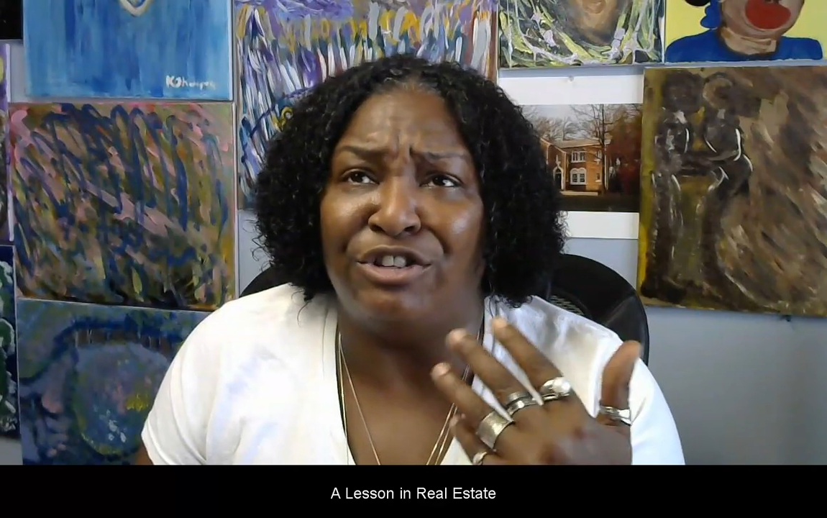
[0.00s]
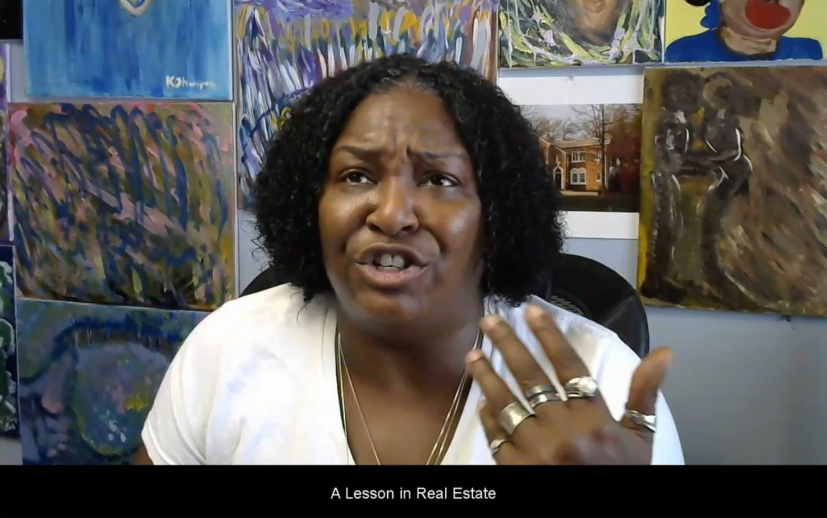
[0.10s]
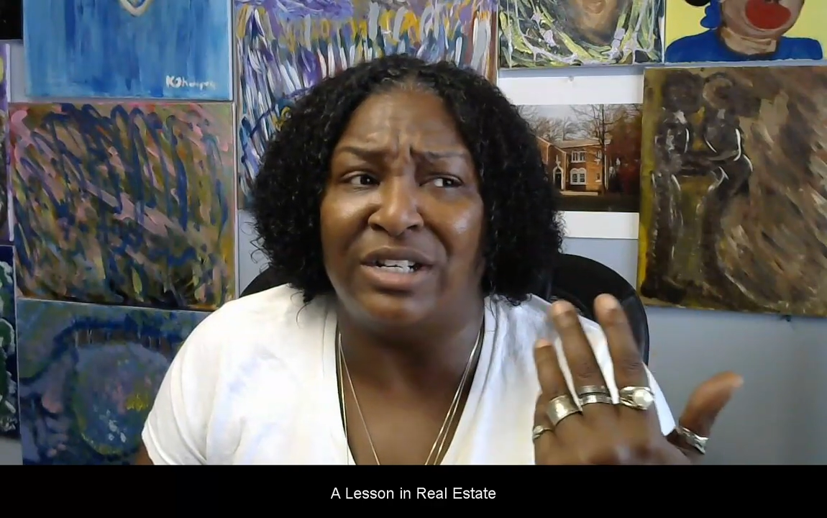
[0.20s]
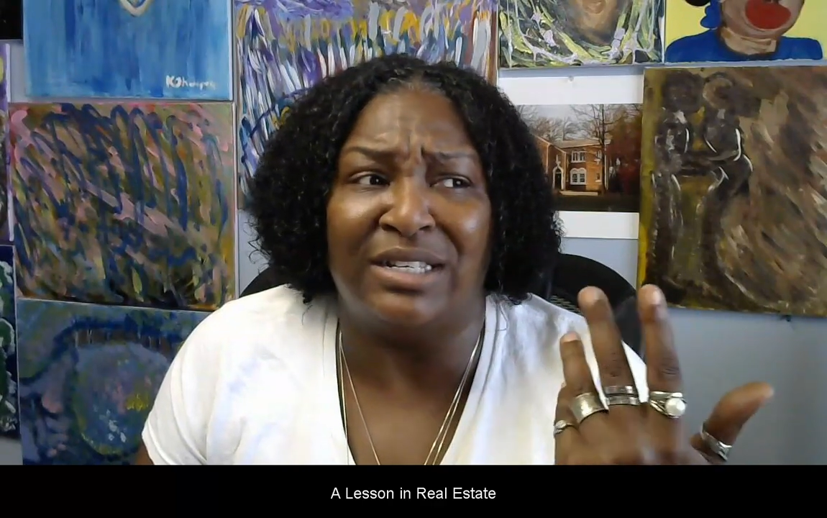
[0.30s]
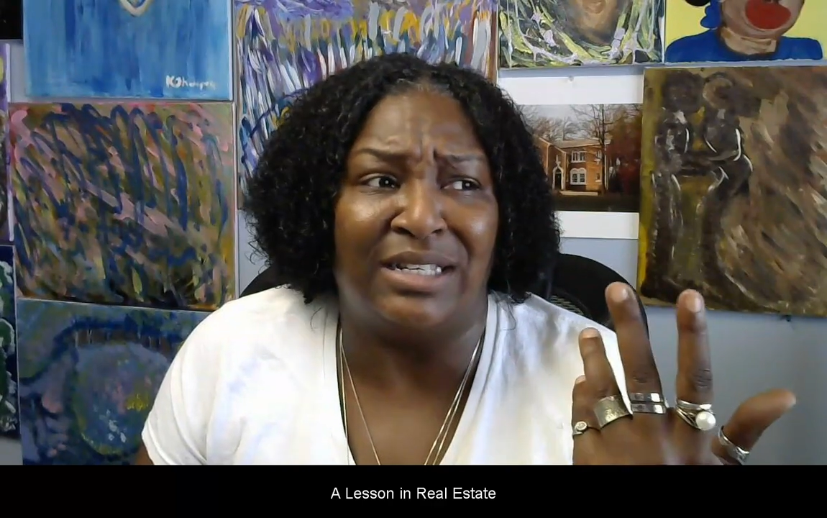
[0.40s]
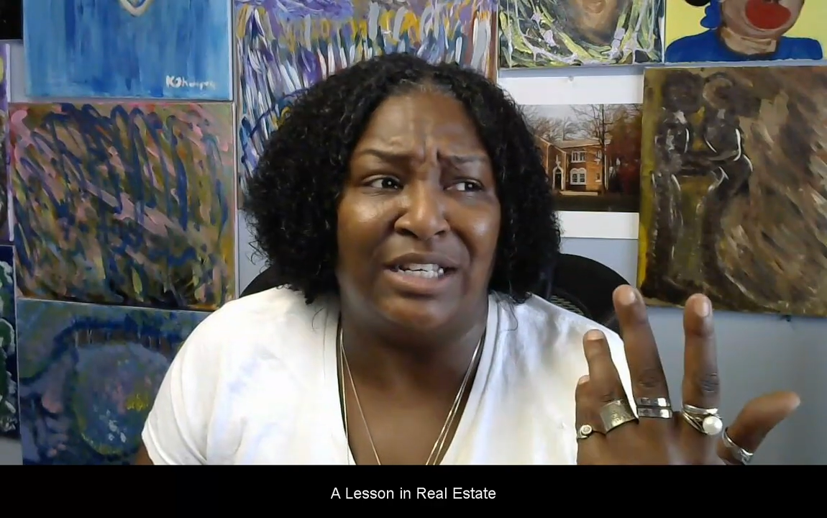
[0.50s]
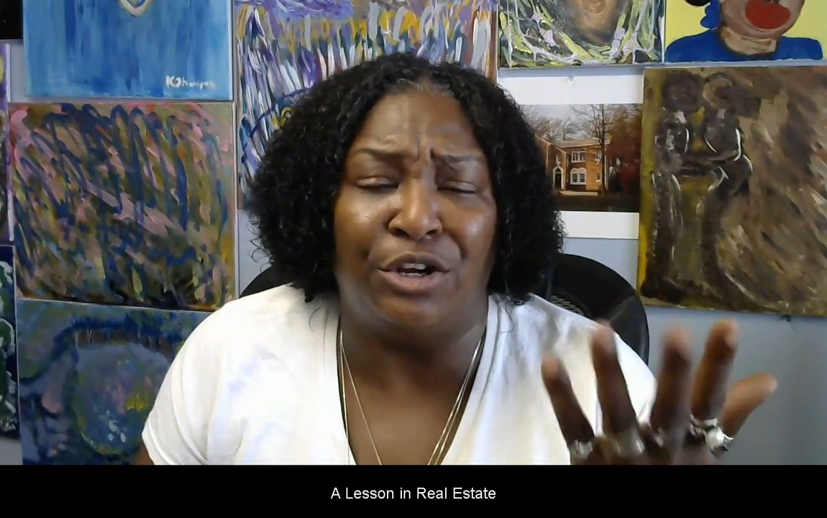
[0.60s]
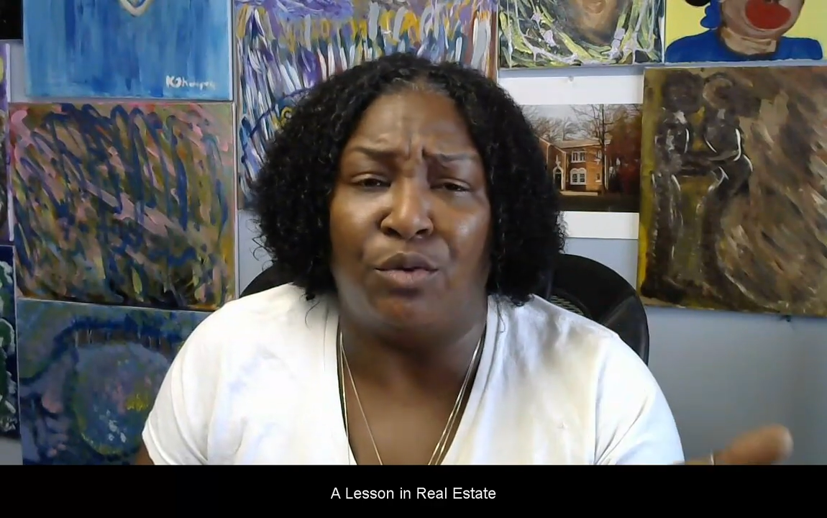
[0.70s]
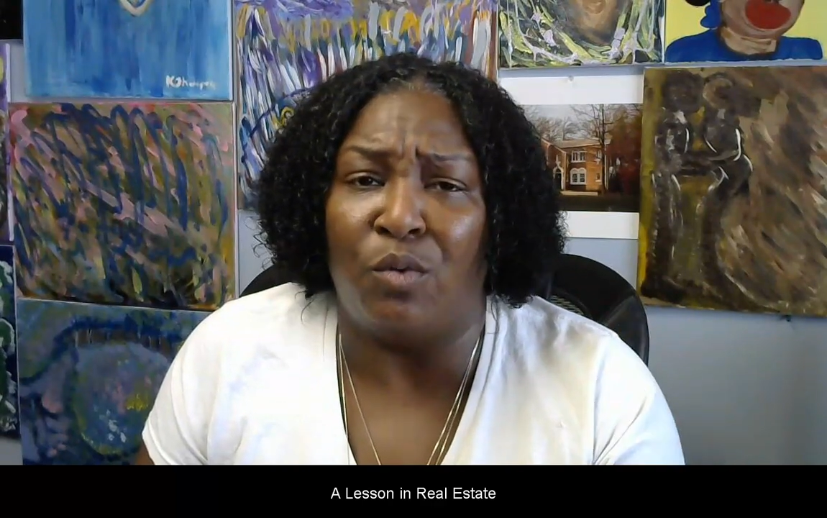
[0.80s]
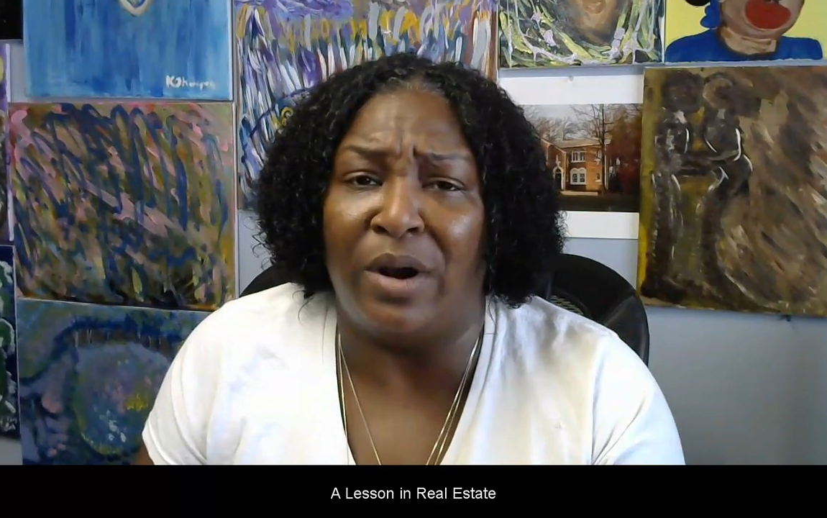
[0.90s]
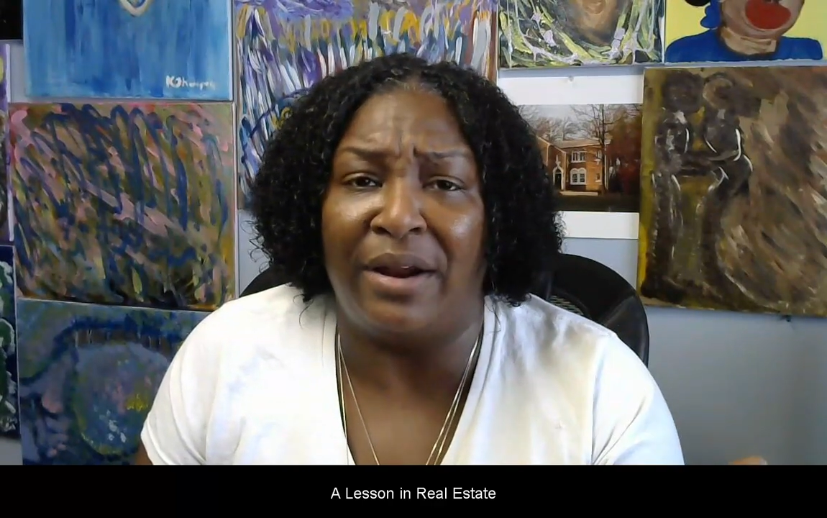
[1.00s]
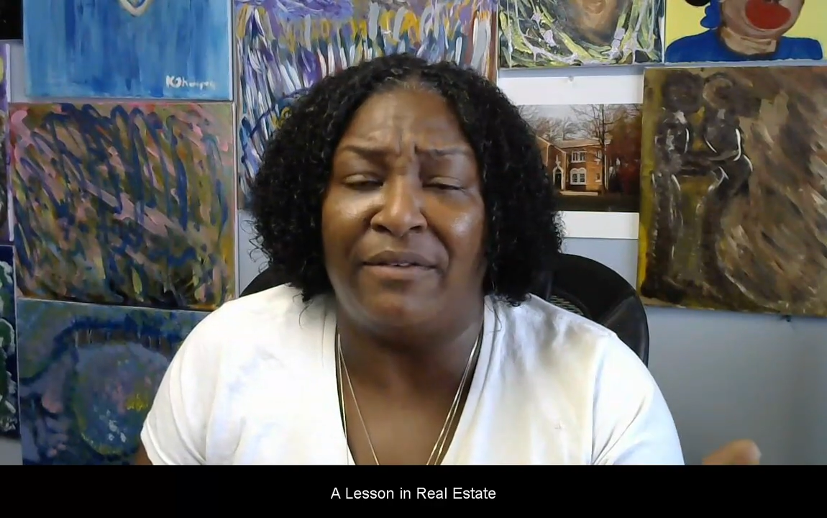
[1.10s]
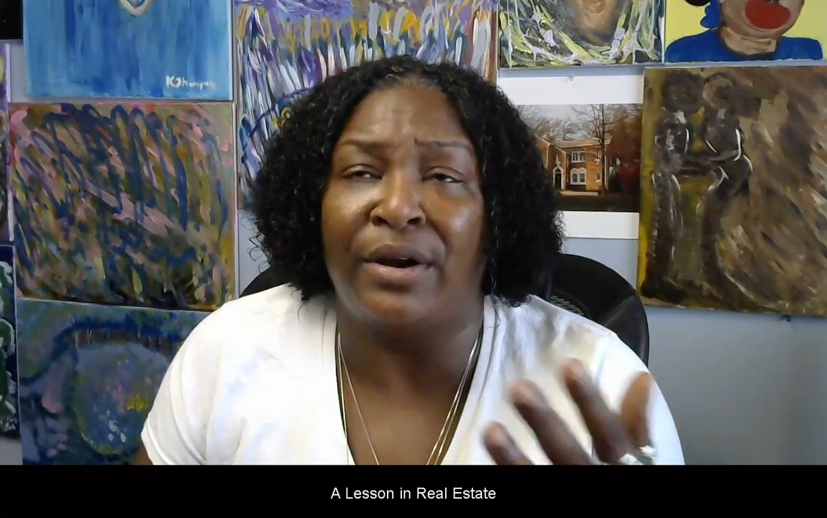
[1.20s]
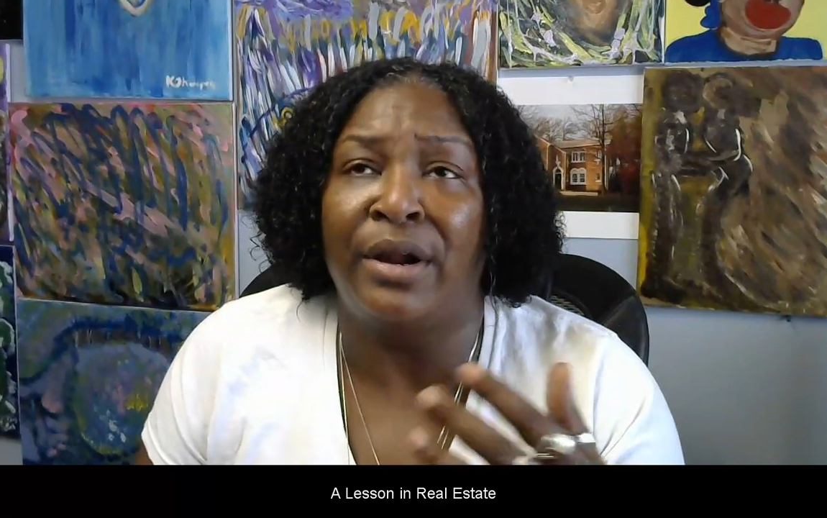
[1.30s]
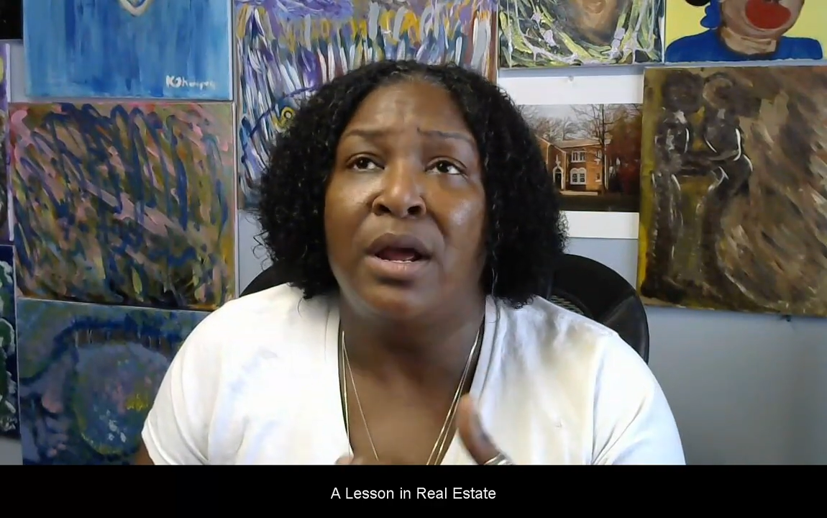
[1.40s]
Gen Z, or
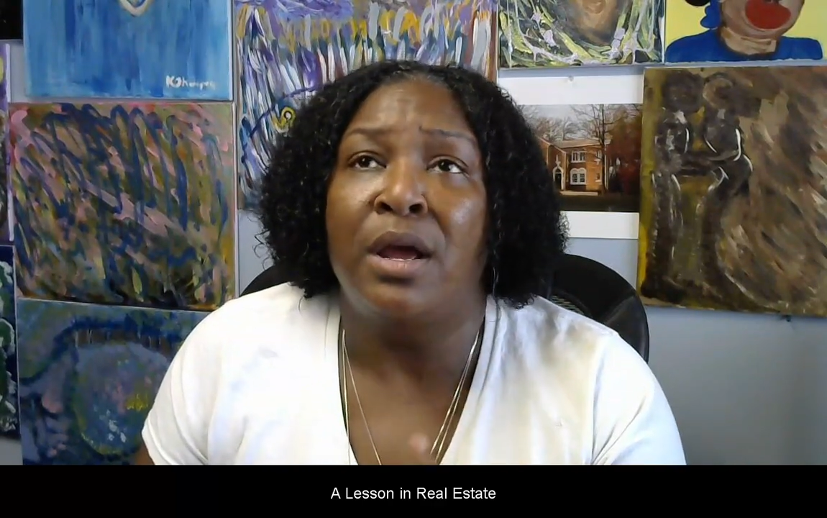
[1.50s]
whatever,